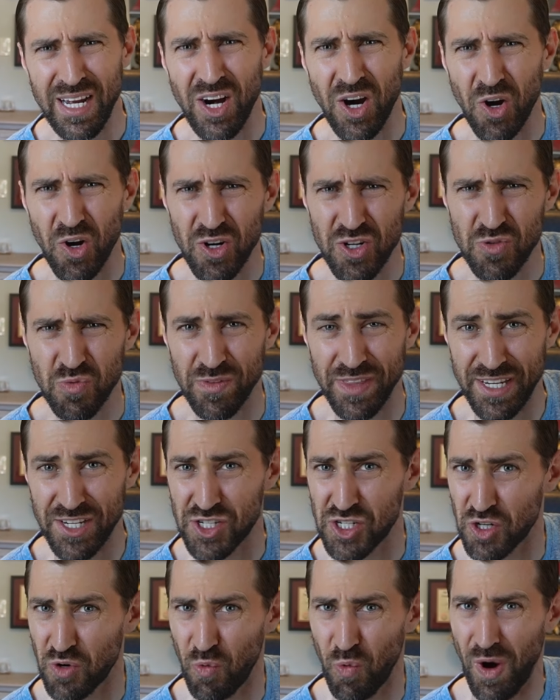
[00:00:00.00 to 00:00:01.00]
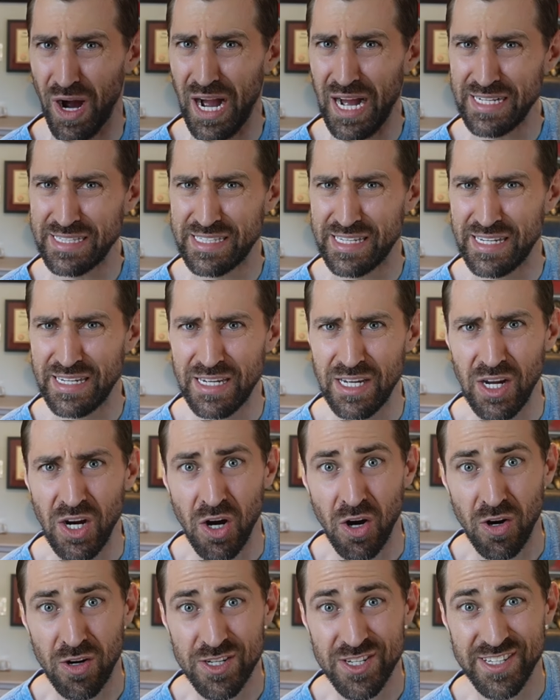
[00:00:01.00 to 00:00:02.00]
Hurts when they squat,
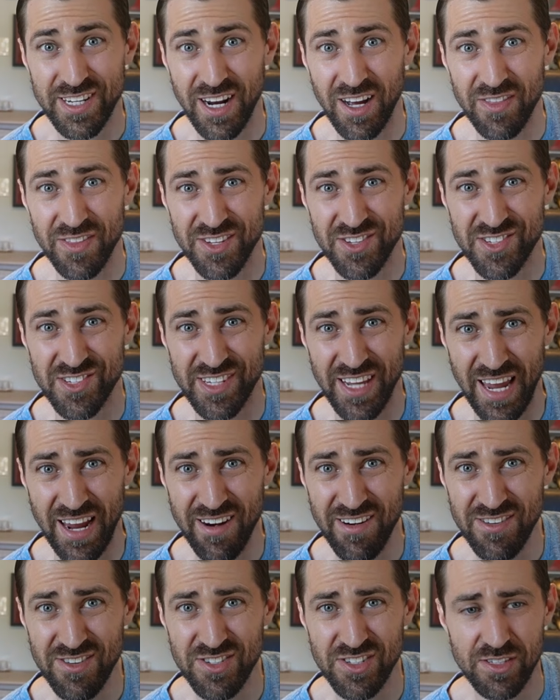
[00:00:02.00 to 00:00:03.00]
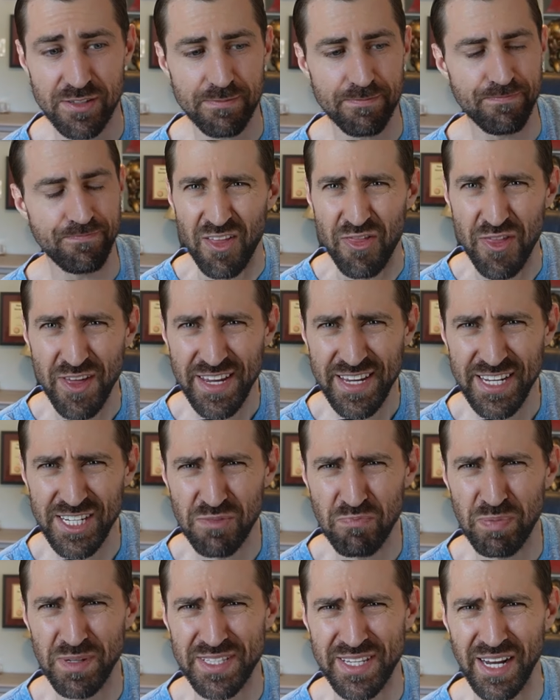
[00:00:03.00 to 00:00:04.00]
hurts down the stairs. I think
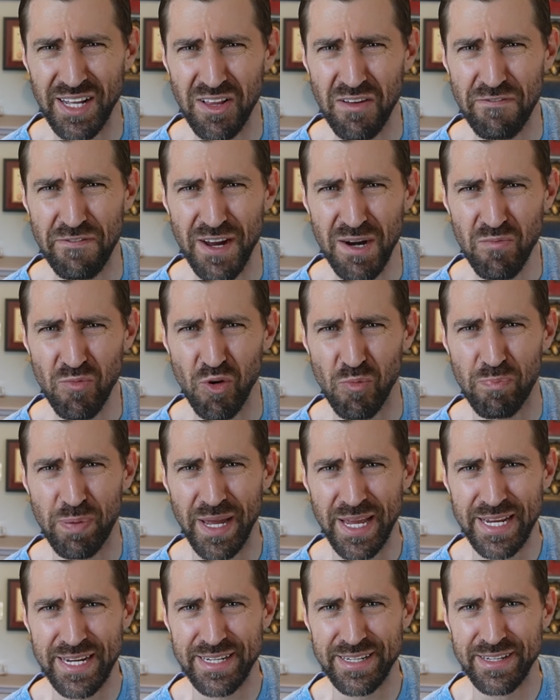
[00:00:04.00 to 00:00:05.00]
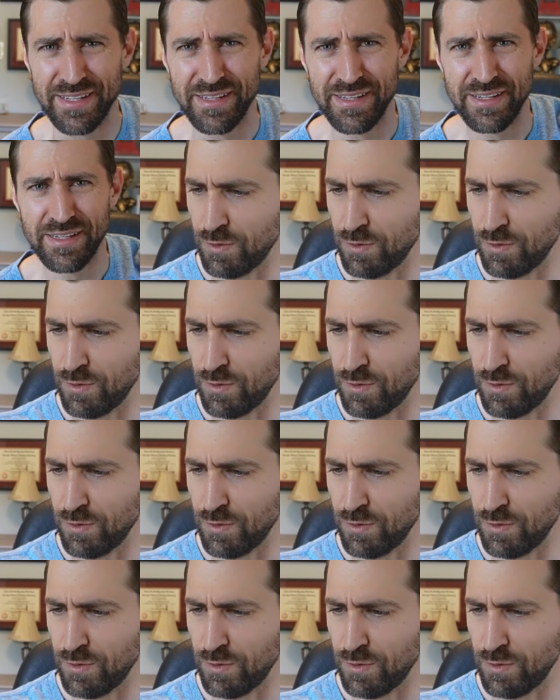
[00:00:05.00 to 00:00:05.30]
it's patellofemoral pain.